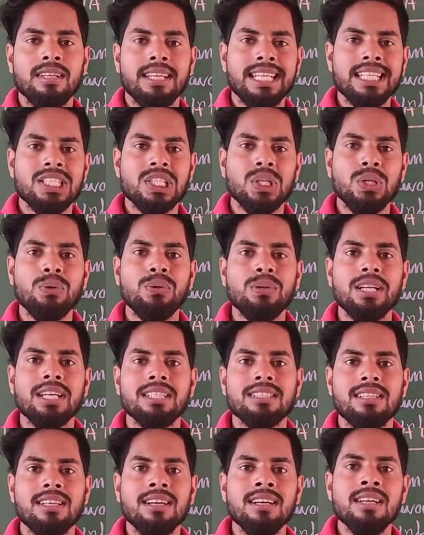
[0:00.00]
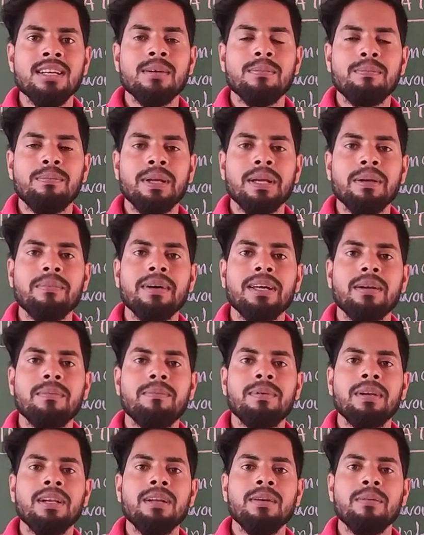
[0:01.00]
is known as the
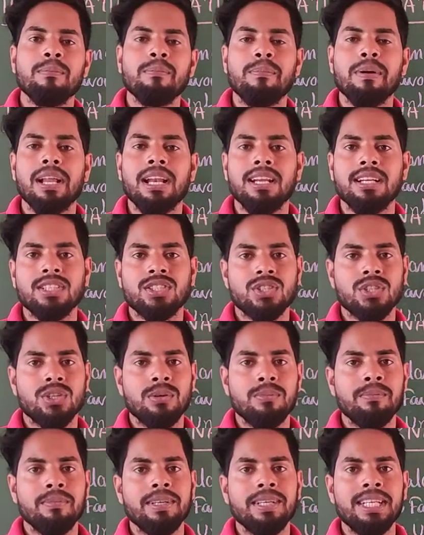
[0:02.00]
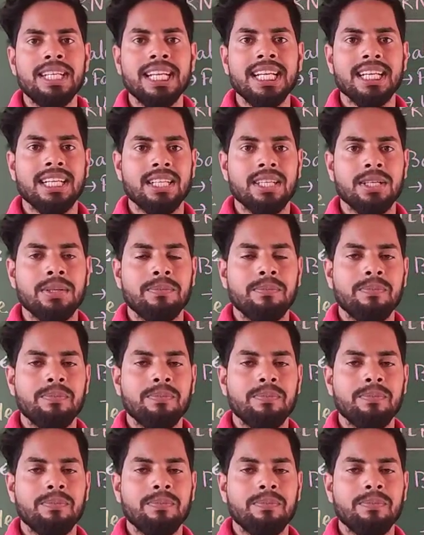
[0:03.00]
favorable balance of trade,